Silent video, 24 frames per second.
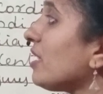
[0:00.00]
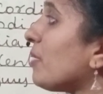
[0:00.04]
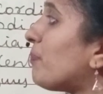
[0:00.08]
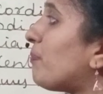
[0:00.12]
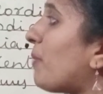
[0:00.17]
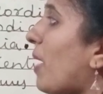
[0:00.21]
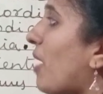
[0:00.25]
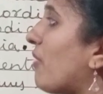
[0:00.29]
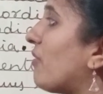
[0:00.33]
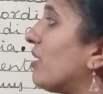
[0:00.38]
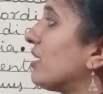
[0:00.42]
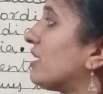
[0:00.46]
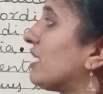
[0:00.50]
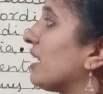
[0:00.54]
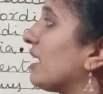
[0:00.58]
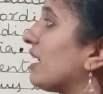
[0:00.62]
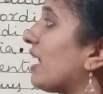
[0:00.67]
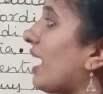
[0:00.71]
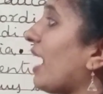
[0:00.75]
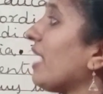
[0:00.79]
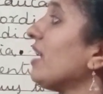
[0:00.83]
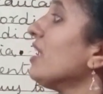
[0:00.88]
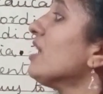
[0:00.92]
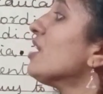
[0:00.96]
the poverty
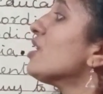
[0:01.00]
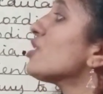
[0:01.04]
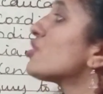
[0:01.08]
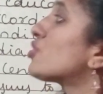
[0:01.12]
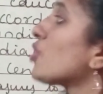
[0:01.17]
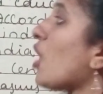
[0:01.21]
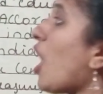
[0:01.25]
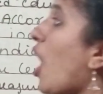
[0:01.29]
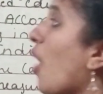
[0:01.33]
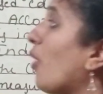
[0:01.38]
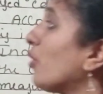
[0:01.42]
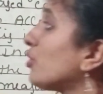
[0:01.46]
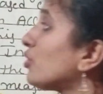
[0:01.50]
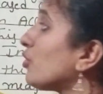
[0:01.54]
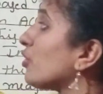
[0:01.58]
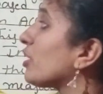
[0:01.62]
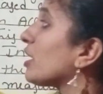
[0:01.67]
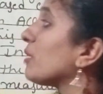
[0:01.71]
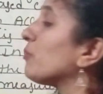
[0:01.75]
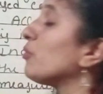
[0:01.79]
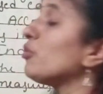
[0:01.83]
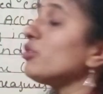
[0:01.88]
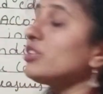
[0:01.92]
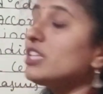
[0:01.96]
line. So how to
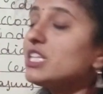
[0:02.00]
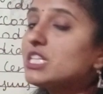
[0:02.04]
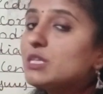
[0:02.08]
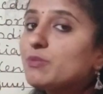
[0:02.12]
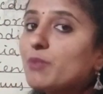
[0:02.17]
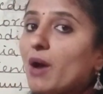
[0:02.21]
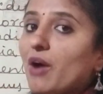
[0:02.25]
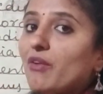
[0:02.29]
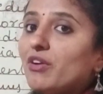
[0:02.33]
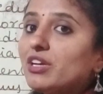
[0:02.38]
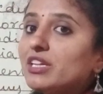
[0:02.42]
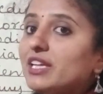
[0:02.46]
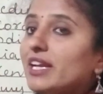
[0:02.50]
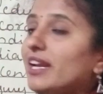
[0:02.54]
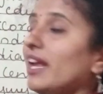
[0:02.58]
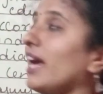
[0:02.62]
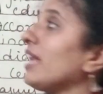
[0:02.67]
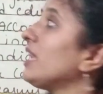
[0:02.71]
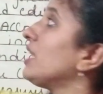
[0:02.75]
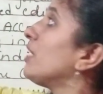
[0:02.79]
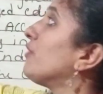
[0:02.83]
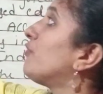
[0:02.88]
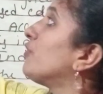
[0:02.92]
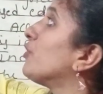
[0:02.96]
remove this poverty
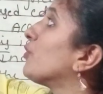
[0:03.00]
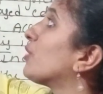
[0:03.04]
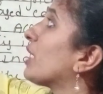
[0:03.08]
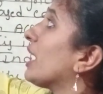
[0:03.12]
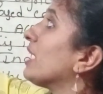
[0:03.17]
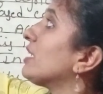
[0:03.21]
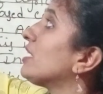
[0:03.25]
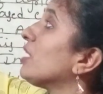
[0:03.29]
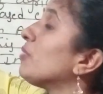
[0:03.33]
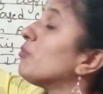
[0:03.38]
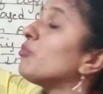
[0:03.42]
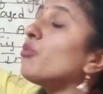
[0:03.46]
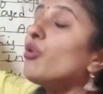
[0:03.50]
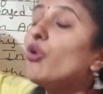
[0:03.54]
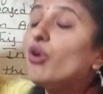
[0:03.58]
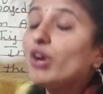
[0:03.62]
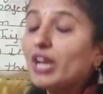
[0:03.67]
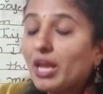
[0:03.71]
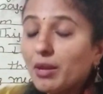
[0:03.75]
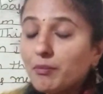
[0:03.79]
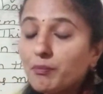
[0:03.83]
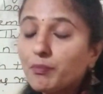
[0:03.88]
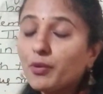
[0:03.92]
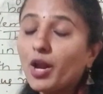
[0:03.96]
line? If you get a more
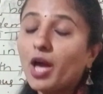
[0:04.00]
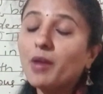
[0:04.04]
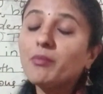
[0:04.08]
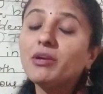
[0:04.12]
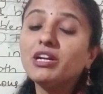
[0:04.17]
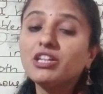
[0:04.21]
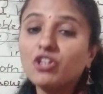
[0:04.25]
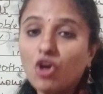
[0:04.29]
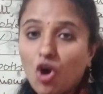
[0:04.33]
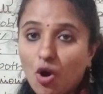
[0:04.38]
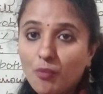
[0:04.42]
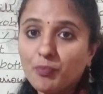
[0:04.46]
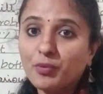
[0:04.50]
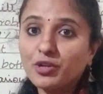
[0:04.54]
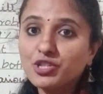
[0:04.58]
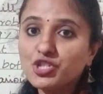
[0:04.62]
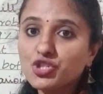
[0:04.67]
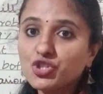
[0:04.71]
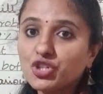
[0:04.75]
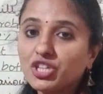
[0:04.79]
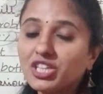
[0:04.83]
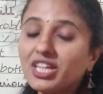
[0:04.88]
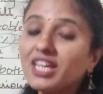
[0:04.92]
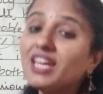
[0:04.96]
employment
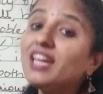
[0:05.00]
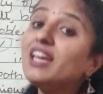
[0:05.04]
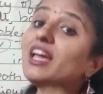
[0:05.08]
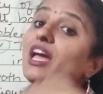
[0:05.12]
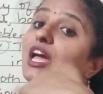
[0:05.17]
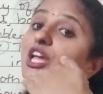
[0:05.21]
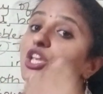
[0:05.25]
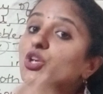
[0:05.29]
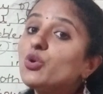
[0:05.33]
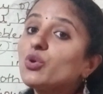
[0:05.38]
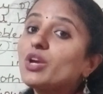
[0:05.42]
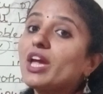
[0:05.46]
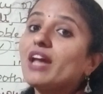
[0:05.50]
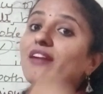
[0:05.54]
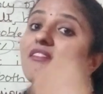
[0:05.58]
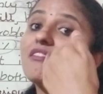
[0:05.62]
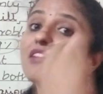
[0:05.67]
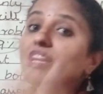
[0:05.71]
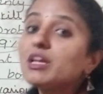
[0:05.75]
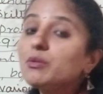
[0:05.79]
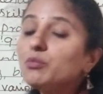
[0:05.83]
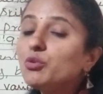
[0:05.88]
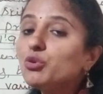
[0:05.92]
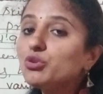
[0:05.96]
opportunity, you can
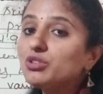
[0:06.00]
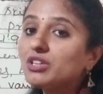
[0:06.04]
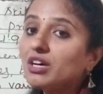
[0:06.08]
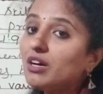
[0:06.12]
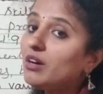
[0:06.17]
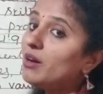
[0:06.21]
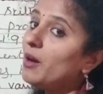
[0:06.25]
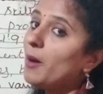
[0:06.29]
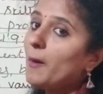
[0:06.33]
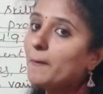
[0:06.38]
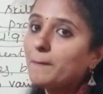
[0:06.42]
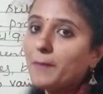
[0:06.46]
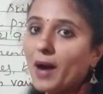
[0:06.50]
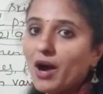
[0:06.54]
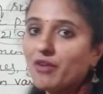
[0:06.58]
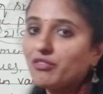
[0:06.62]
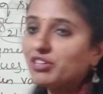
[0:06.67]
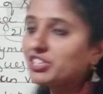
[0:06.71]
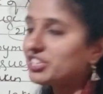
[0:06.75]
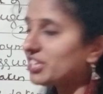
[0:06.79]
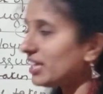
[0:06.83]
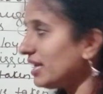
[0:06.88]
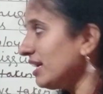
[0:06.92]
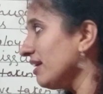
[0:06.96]
remove the
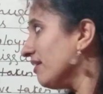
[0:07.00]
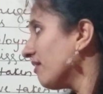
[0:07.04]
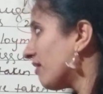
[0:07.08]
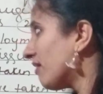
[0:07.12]
poverty